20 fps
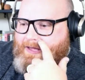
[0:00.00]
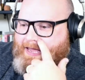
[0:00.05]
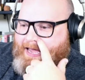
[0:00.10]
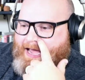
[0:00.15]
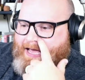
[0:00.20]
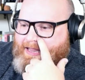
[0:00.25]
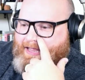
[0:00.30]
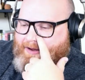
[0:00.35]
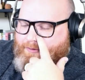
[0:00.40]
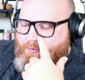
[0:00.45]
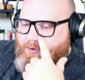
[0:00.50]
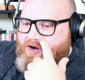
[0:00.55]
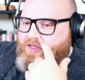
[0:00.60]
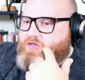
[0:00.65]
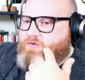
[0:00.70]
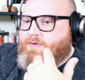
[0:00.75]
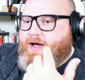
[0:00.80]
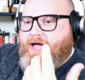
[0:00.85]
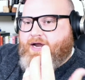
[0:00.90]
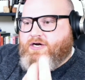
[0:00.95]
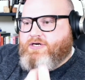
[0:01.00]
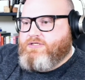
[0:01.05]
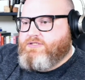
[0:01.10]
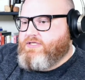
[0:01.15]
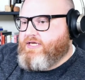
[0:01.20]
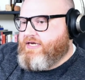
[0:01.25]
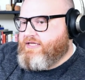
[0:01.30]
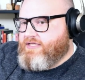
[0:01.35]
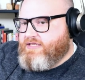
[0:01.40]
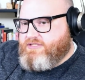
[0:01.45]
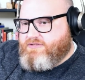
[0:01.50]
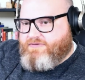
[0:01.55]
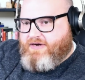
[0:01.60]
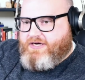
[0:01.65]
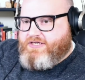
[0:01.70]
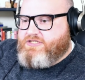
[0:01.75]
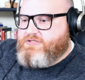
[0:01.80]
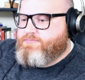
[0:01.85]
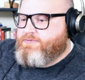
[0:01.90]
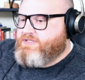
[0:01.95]
Yeah. Like, one of the writers liked these
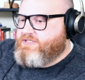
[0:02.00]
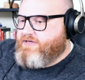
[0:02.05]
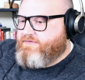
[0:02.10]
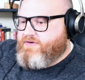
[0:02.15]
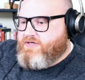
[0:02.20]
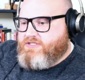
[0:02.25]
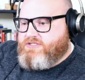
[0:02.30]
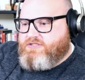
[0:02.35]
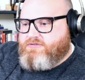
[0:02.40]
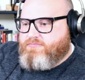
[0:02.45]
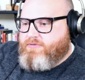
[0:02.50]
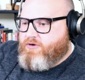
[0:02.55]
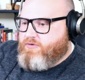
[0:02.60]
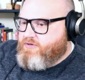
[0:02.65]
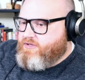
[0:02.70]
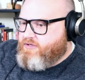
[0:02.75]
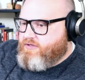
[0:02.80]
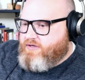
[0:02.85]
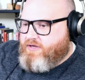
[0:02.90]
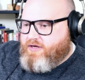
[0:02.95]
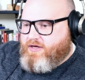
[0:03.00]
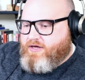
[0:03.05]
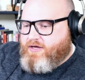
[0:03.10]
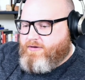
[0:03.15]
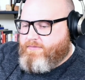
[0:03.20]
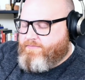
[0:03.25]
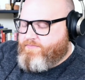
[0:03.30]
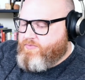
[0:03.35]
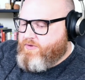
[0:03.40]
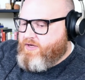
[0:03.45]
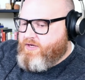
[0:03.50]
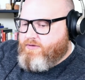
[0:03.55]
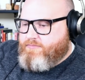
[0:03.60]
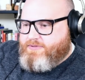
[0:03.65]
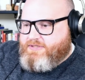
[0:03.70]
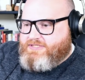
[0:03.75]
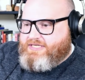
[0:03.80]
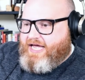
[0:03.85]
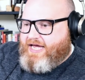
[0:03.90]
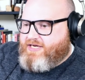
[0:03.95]
very specific smoked
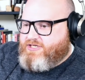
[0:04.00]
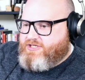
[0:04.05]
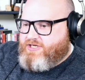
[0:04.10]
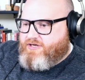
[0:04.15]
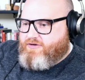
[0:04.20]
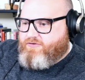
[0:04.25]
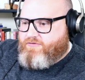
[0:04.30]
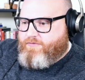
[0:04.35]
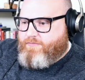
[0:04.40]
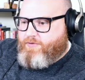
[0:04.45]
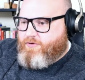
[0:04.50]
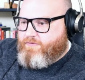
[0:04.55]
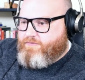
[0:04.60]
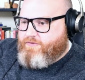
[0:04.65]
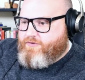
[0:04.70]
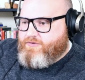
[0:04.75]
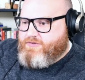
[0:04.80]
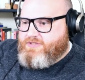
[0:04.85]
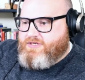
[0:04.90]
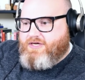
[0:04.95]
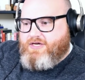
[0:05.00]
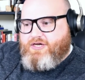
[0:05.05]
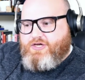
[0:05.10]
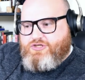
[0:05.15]
pistachios from Whole Foods.